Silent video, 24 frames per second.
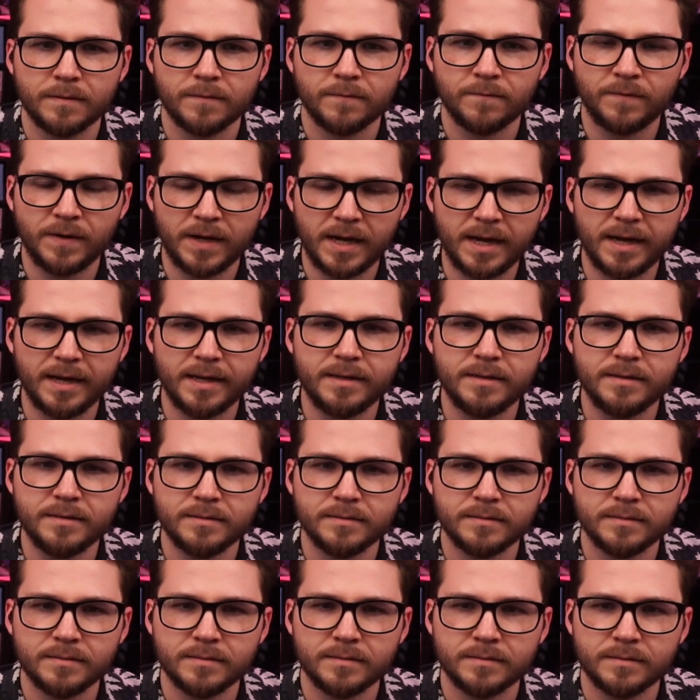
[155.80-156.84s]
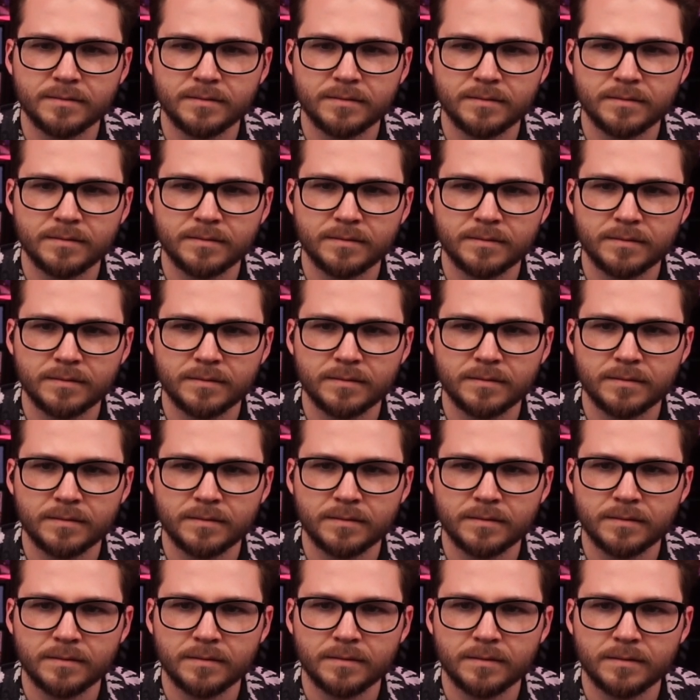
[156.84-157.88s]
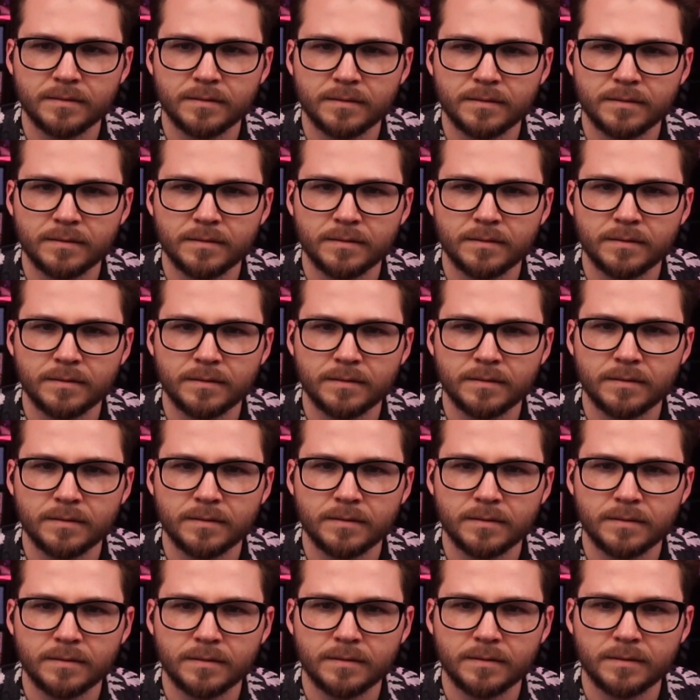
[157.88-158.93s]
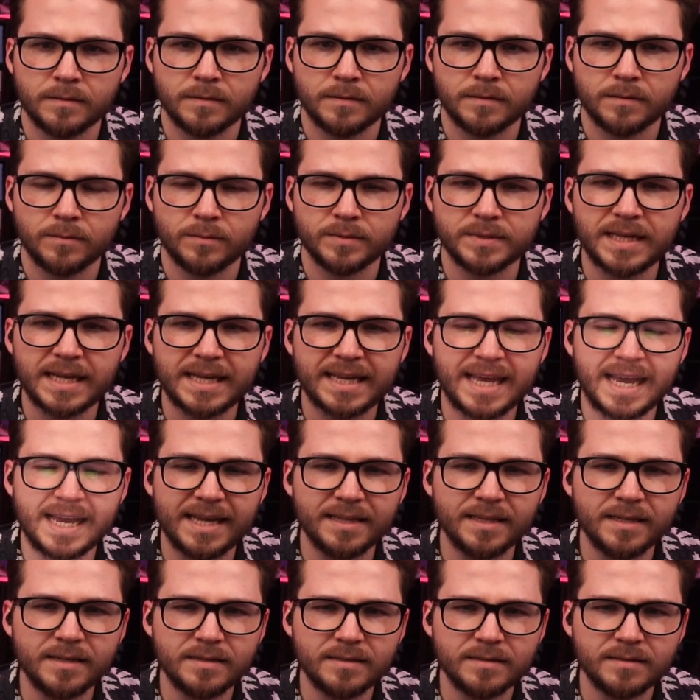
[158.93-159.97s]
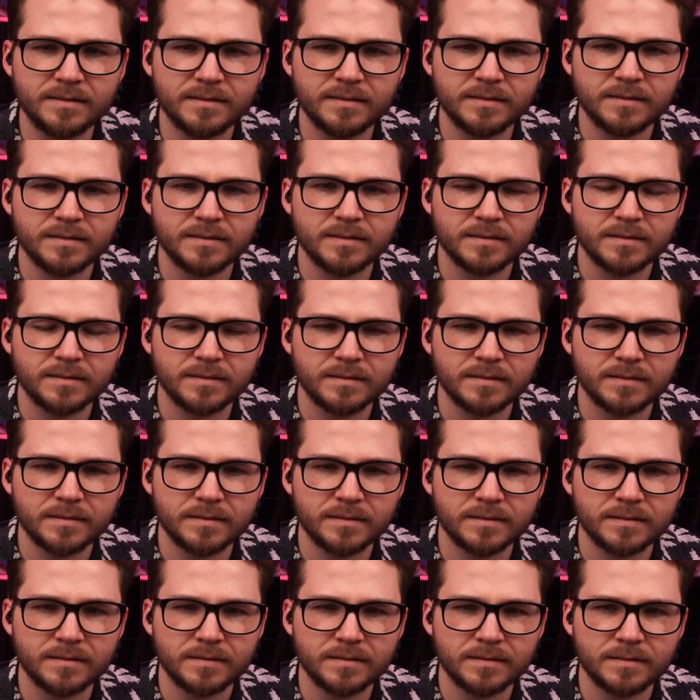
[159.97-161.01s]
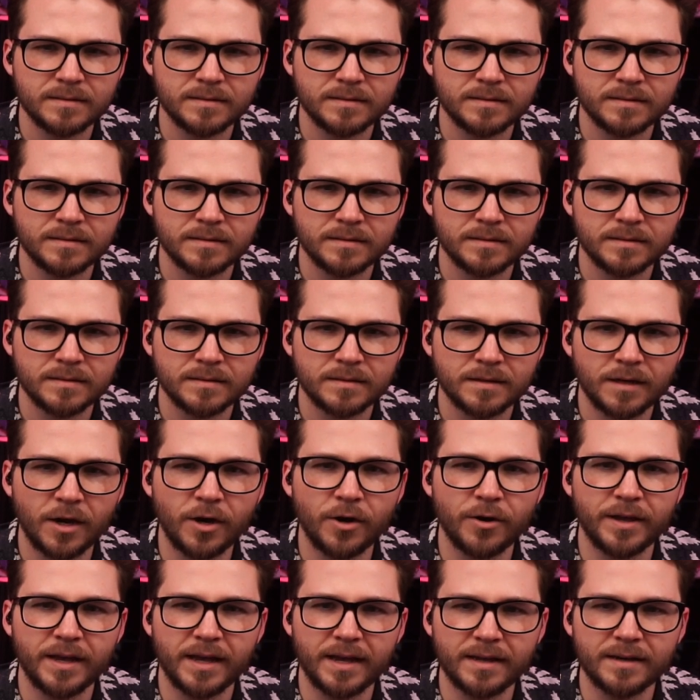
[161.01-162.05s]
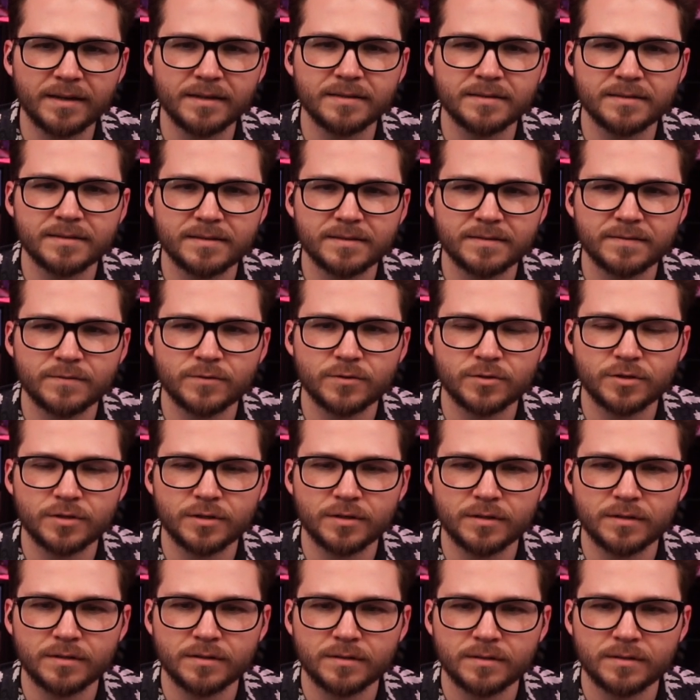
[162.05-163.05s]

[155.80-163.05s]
Bye. Who are you? Is that Caitlyn? Yeah. Oh yeah, it is. Sure.